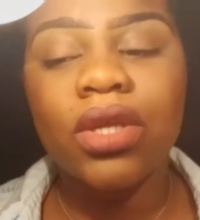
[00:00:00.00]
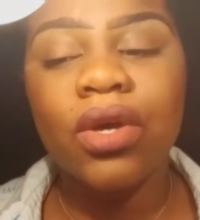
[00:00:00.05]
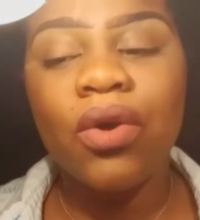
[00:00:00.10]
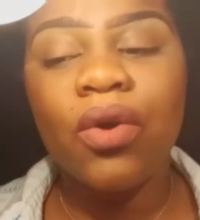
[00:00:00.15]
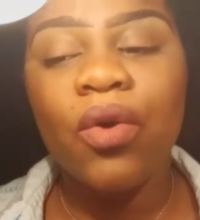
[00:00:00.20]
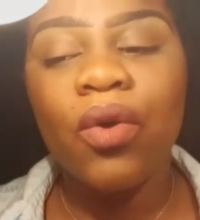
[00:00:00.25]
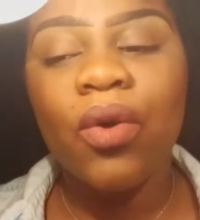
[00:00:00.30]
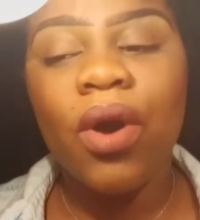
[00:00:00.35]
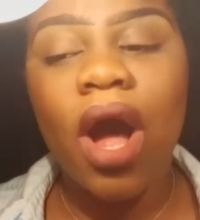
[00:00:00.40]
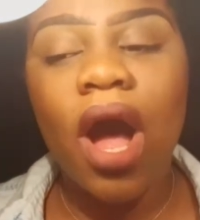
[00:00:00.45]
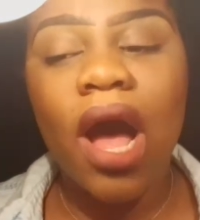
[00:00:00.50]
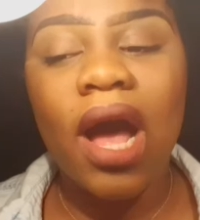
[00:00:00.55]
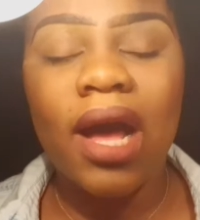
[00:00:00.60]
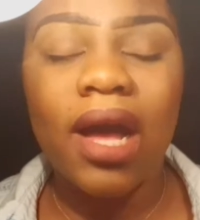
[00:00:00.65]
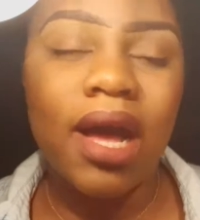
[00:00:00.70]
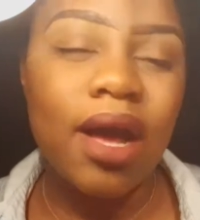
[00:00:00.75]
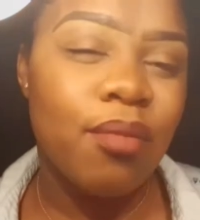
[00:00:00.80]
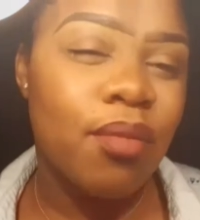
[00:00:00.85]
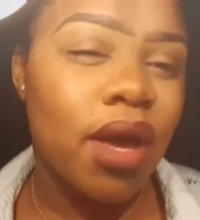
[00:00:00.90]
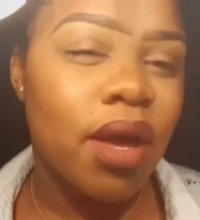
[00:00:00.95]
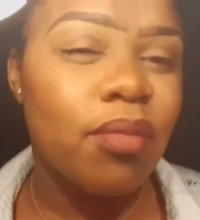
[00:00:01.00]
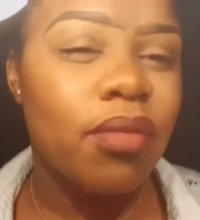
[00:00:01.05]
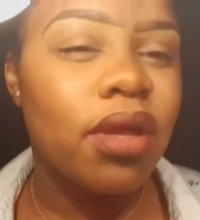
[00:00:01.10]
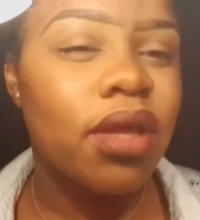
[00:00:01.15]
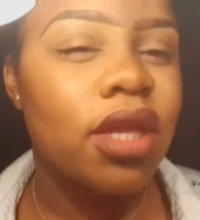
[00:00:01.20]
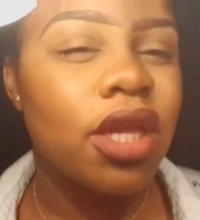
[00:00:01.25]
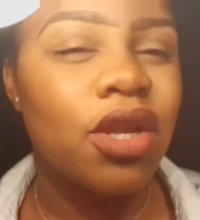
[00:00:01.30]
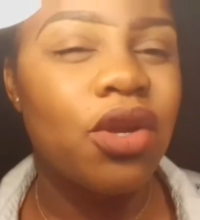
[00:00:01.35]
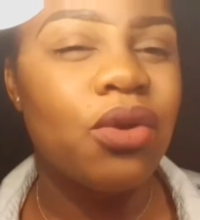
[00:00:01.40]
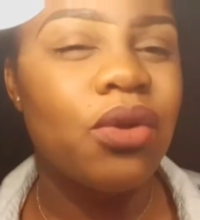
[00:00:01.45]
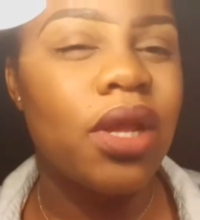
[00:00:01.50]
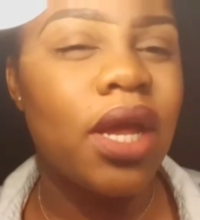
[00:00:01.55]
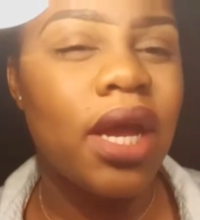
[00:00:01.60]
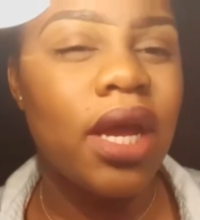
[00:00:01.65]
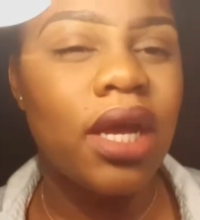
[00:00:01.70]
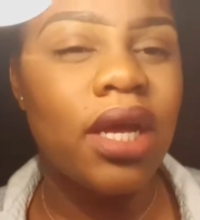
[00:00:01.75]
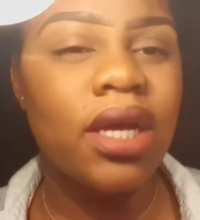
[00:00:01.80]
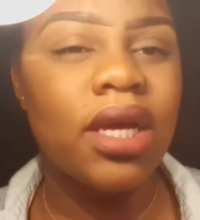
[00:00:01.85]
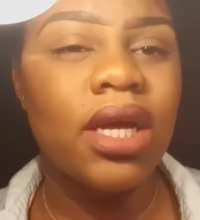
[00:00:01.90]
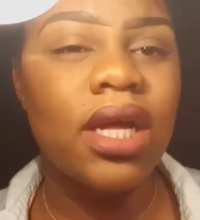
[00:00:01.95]
So I might be a little
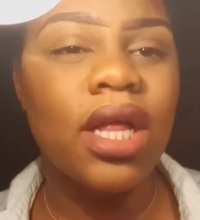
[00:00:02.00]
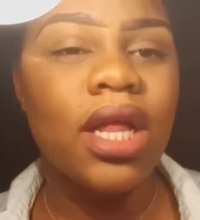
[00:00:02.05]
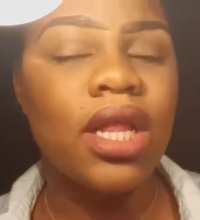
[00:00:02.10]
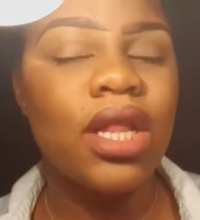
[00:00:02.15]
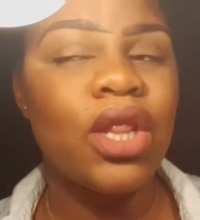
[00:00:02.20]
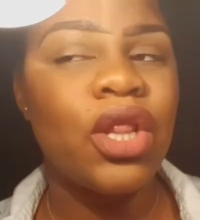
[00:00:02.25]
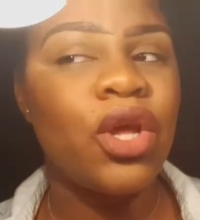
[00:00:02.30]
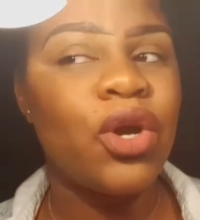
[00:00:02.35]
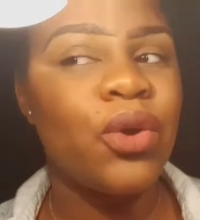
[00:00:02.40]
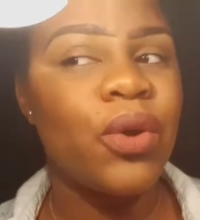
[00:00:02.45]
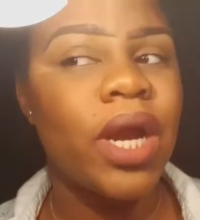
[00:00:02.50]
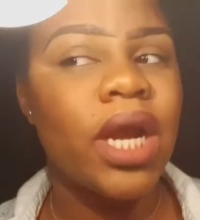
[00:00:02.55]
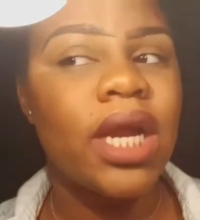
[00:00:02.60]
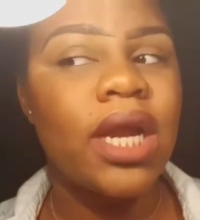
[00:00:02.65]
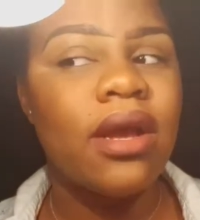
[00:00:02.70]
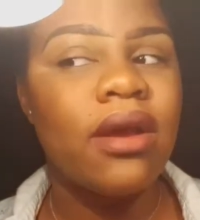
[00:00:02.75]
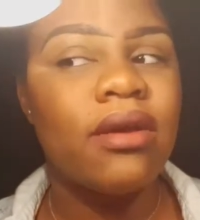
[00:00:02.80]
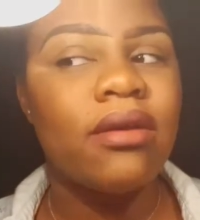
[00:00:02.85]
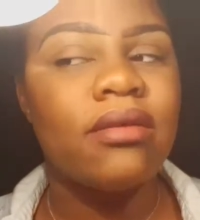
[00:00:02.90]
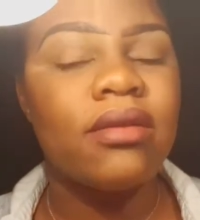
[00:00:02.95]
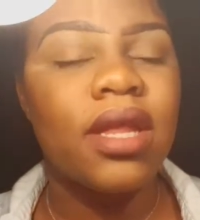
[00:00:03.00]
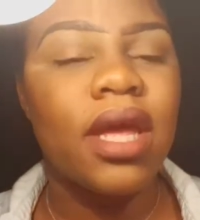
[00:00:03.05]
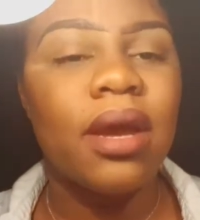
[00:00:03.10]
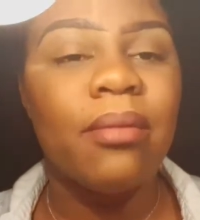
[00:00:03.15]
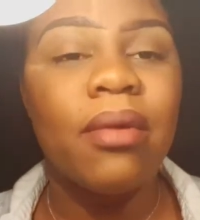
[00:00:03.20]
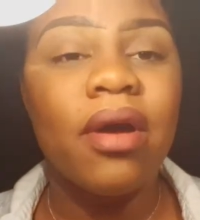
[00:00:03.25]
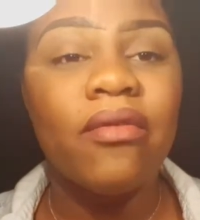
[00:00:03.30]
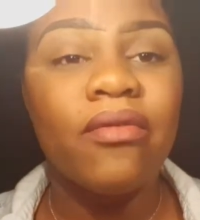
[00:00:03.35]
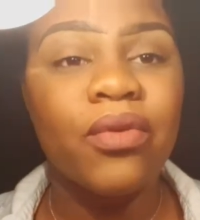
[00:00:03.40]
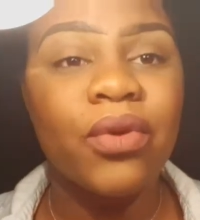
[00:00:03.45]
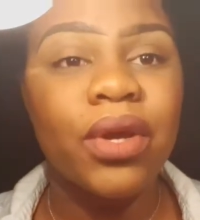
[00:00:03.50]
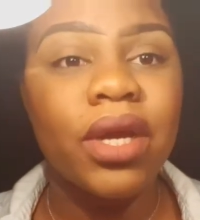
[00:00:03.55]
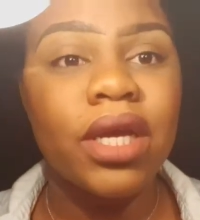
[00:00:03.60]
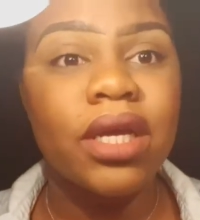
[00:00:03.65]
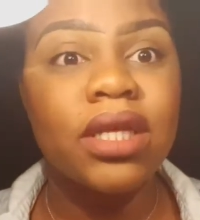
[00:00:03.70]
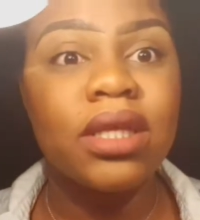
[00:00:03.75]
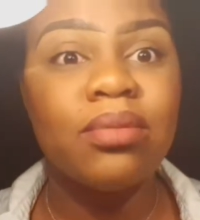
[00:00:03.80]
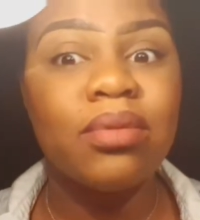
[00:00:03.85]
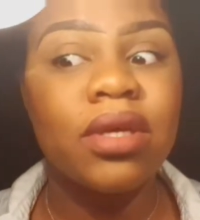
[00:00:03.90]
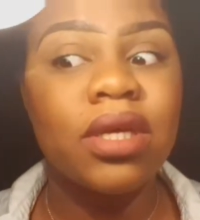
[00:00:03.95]
like low right now, like my voice,